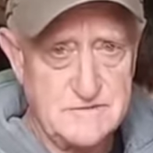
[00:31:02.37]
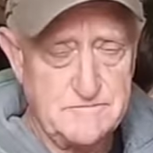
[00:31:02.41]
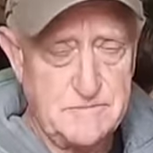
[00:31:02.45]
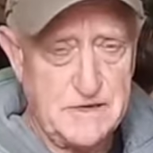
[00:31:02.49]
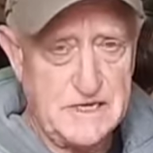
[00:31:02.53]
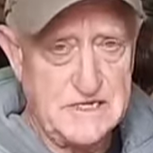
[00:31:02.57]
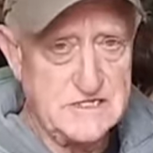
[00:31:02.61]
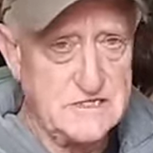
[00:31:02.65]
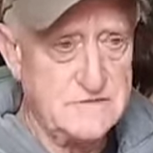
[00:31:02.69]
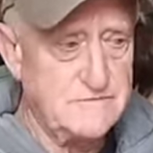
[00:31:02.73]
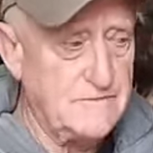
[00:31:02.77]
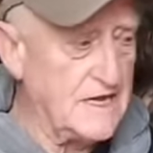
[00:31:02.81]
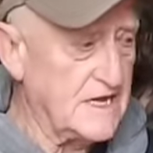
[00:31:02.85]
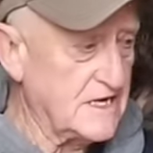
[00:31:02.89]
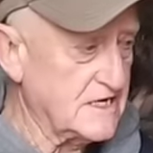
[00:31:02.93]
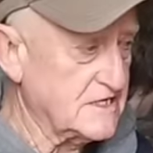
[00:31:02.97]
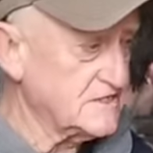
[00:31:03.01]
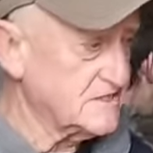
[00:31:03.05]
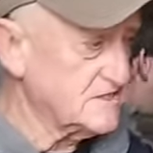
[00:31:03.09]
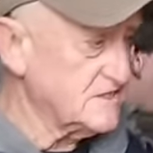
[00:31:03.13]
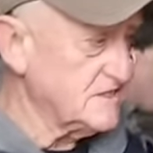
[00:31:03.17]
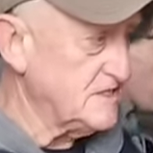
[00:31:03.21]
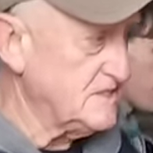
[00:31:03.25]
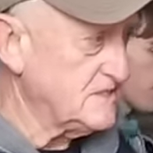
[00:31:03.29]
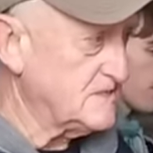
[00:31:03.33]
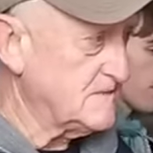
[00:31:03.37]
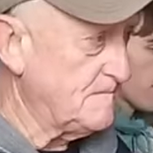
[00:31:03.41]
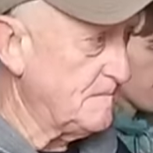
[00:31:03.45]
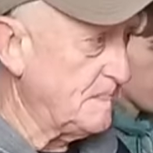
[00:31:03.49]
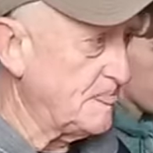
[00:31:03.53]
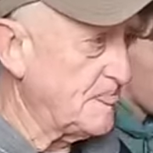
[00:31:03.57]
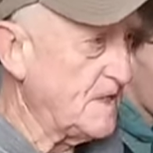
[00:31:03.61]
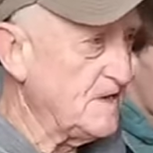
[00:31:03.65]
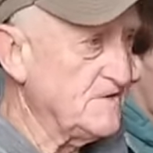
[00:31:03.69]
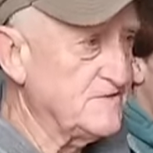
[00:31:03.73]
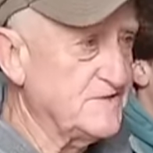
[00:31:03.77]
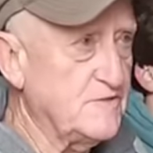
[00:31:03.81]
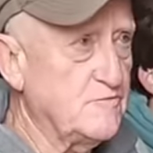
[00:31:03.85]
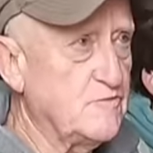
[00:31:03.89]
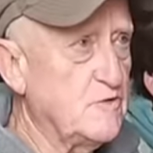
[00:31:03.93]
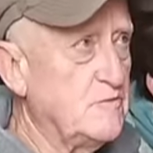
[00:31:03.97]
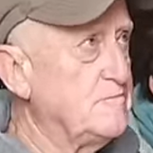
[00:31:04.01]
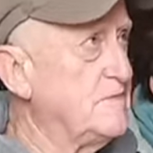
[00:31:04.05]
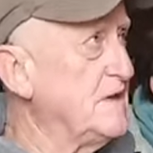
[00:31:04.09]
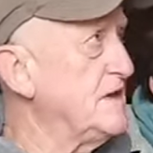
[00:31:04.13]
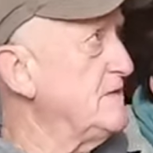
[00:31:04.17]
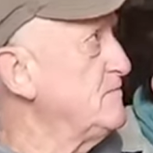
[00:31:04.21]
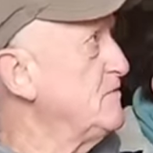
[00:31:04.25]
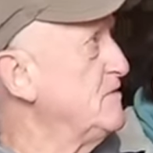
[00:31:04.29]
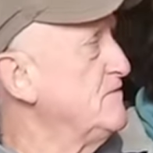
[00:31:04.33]
in pigeon magazines, you see where
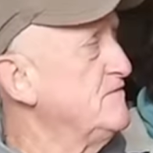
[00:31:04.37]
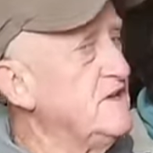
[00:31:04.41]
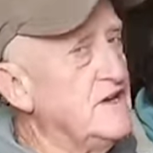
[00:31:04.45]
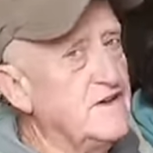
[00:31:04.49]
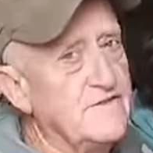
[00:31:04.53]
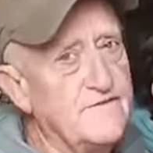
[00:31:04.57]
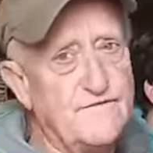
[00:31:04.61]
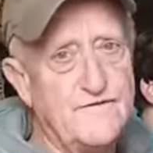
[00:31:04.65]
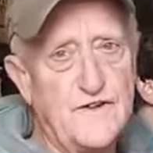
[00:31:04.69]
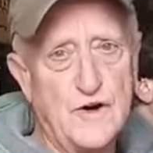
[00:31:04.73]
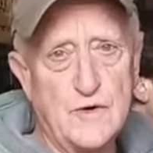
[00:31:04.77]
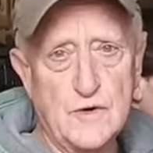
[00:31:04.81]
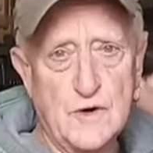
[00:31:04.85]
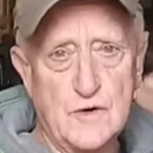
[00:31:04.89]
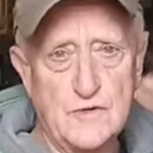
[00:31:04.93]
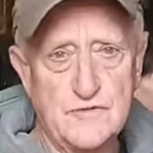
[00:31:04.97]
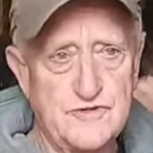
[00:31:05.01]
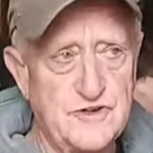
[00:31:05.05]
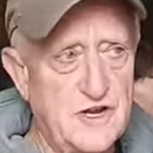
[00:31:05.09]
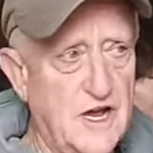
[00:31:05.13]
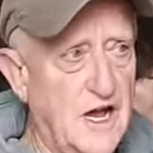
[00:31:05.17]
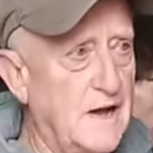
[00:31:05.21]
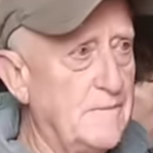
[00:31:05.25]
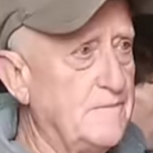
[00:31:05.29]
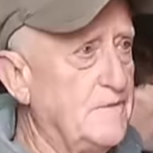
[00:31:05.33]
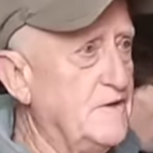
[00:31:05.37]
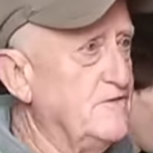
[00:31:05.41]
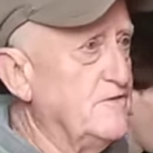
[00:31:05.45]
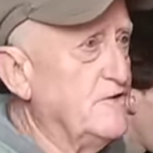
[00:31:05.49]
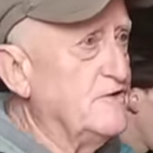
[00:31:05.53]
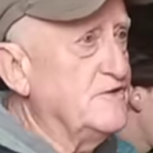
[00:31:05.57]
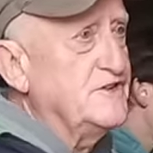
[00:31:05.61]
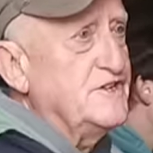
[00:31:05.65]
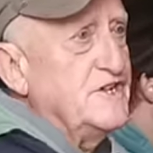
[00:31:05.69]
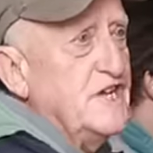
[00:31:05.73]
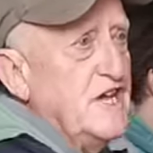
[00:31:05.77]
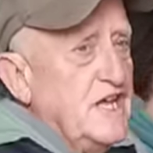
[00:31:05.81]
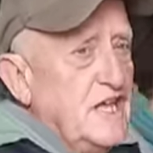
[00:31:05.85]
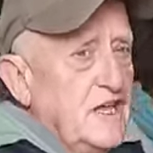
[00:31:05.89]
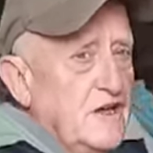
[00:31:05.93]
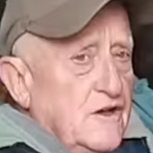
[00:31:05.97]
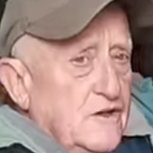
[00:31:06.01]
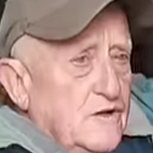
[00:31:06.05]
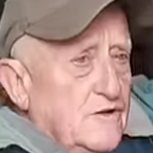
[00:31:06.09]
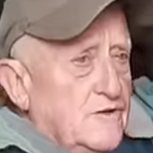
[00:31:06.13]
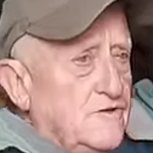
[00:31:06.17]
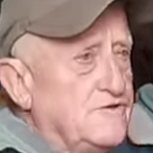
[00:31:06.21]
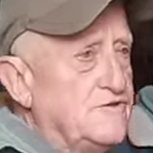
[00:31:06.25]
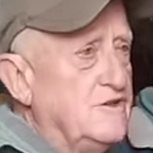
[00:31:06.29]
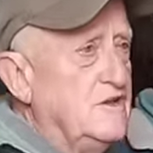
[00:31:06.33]
people done Photoshop and their
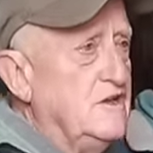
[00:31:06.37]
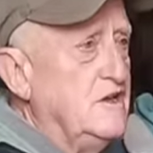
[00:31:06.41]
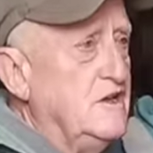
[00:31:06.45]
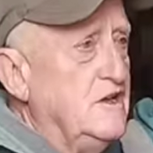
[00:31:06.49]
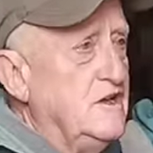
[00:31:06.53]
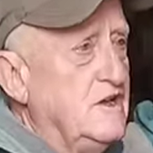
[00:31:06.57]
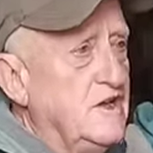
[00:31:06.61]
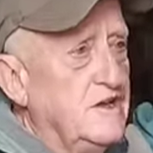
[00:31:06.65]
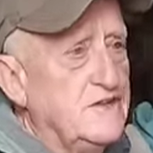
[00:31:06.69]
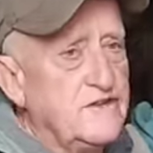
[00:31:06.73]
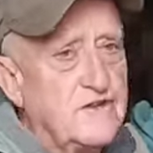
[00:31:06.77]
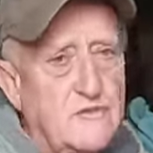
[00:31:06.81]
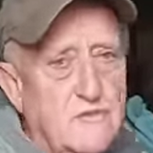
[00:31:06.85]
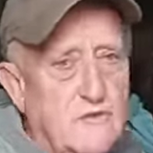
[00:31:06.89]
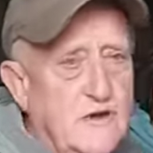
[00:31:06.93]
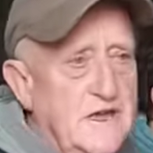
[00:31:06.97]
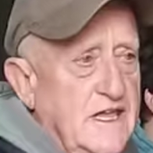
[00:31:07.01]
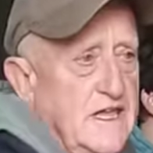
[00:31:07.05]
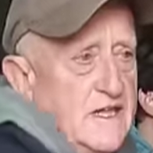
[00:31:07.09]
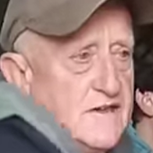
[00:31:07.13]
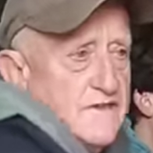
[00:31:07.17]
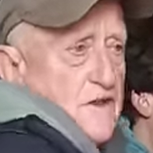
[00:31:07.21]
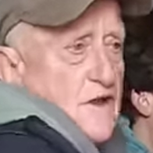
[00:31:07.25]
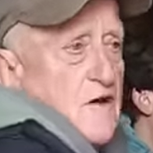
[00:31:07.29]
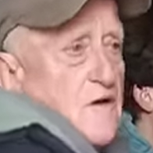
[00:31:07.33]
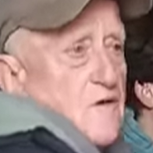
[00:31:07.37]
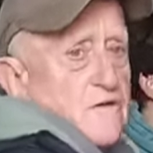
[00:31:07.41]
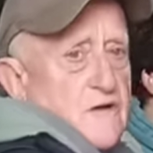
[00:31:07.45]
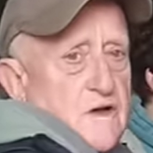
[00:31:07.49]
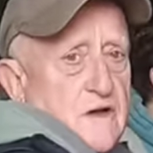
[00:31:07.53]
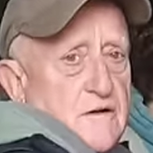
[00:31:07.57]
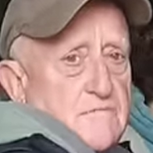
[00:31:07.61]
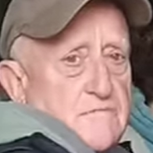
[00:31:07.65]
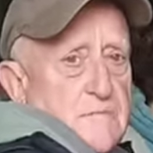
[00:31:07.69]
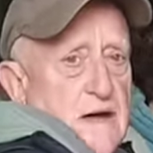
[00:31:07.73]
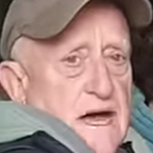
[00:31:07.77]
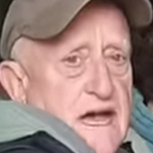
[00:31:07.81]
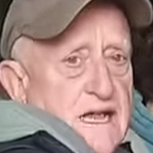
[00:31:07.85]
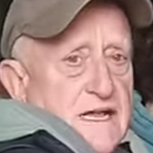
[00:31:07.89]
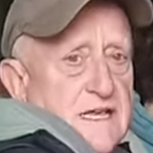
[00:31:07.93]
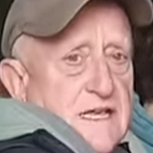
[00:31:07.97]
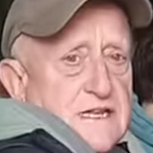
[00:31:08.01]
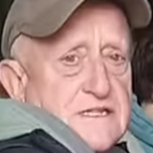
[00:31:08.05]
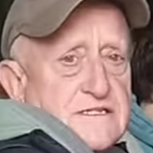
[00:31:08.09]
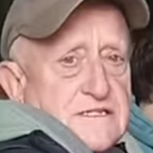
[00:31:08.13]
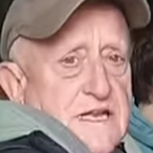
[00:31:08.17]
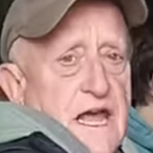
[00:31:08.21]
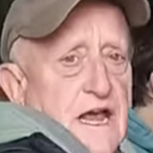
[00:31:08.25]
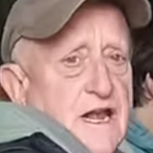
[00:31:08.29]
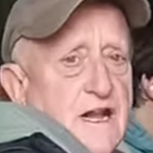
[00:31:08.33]
tails and their wings all come back
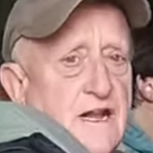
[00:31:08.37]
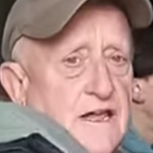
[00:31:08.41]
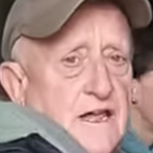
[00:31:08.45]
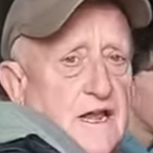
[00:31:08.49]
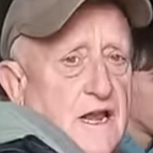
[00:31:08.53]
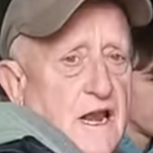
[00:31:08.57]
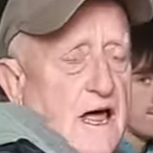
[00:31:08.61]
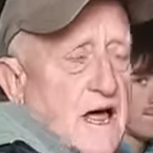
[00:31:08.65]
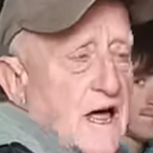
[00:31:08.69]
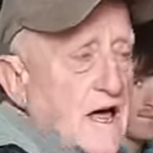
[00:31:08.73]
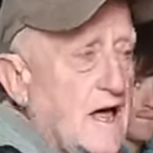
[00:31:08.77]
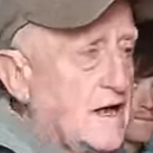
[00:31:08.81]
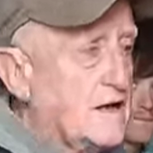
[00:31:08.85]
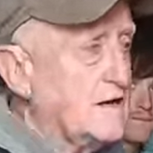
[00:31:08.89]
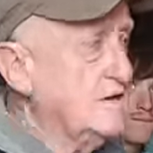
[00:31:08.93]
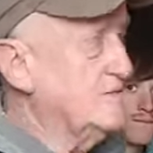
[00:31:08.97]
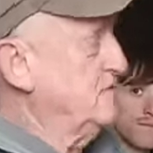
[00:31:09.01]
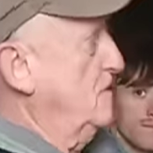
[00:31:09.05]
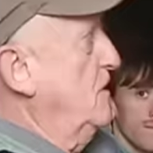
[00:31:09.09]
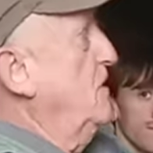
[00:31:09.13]
exactly alike.